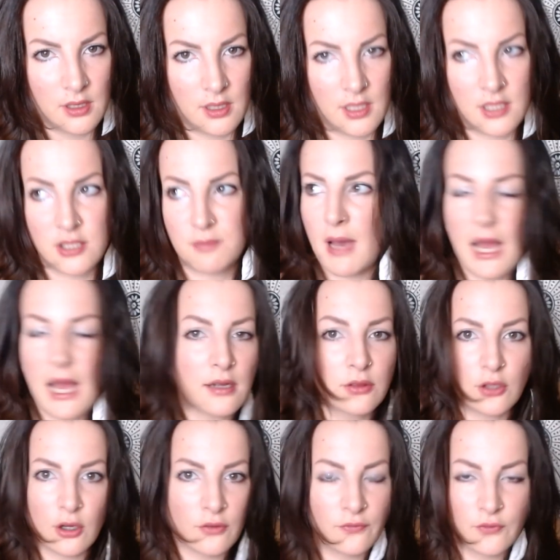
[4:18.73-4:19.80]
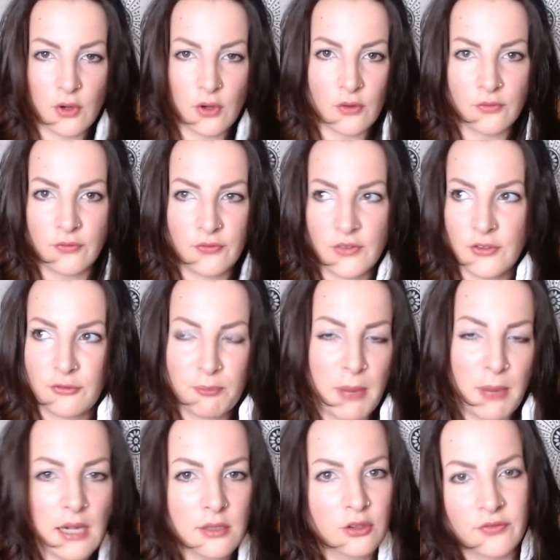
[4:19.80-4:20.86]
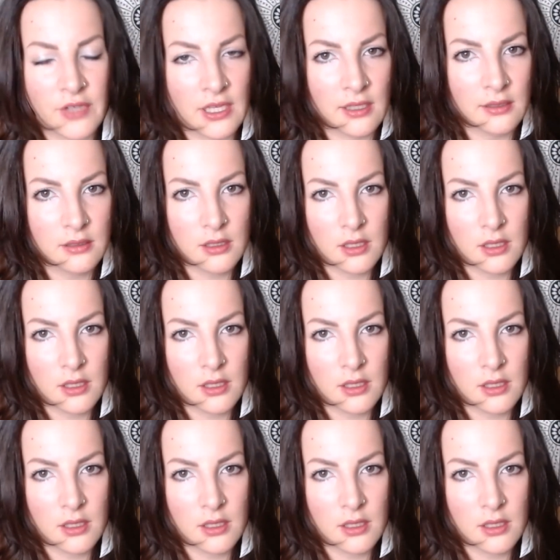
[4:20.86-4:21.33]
It's part of it.